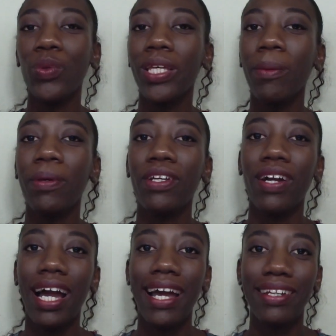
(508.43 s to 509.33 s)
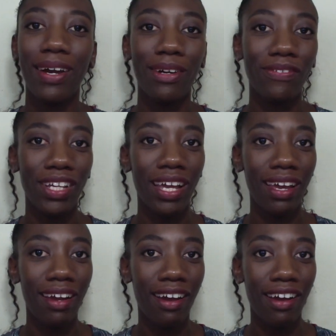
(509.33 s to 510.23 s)
keeping your hand out of your
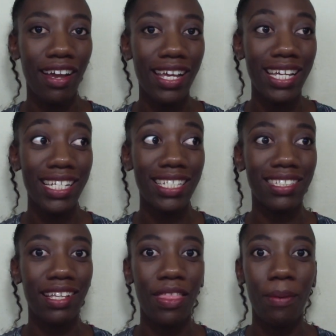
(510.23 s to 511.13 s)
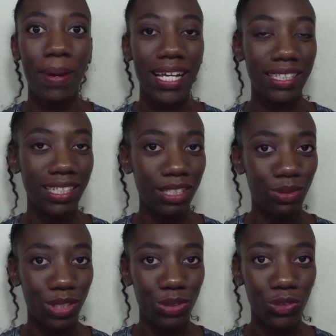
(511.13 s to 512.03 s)
hair is the best thing that you
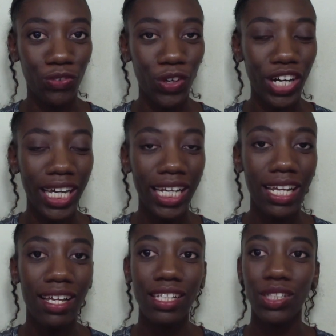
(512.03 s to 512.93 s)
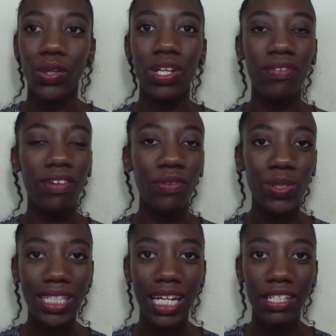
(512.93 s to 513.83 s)
can do for it. So even if you
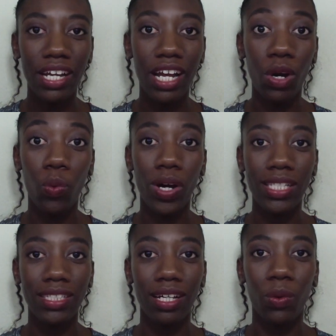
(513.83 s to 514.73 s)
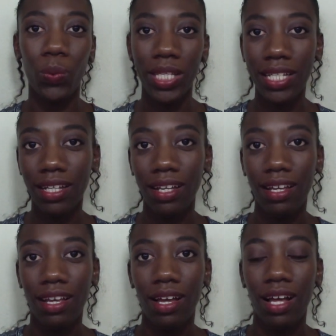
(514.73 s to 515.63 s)
style your hair once a week,
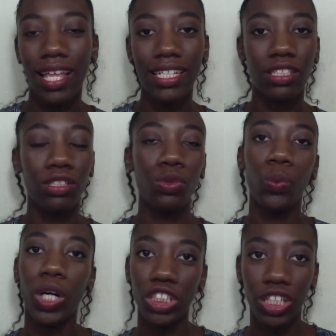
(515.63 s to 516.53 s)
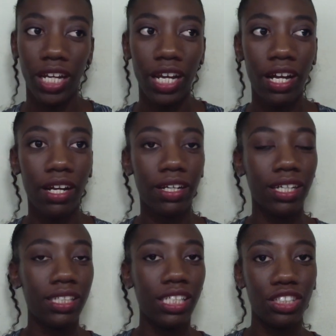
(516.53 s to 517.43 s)
like you wash your hair,
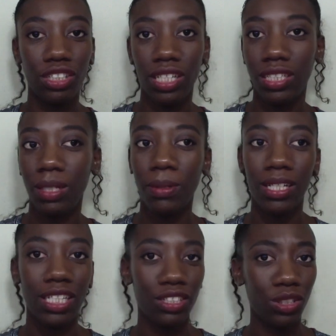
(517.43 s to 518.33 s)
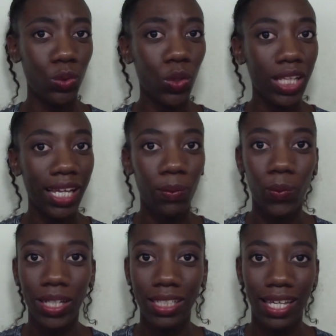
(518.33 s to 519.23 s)
condition it, deep condition, do all that in
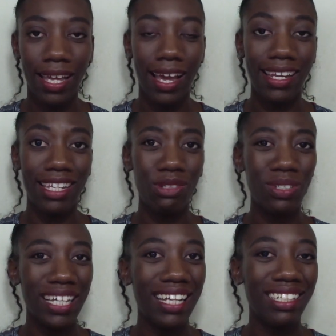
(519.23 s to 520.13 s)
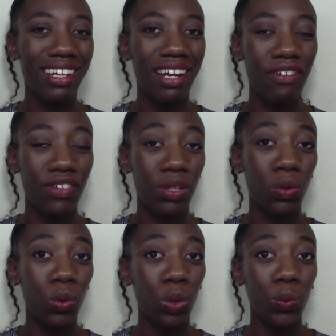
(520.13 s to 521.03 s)
one day, and then you style your hair for the
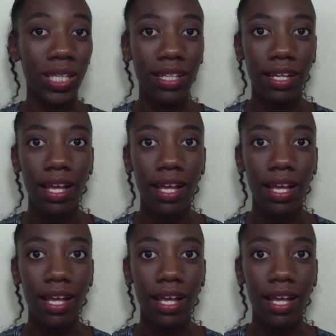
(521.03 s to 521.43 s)
whole week,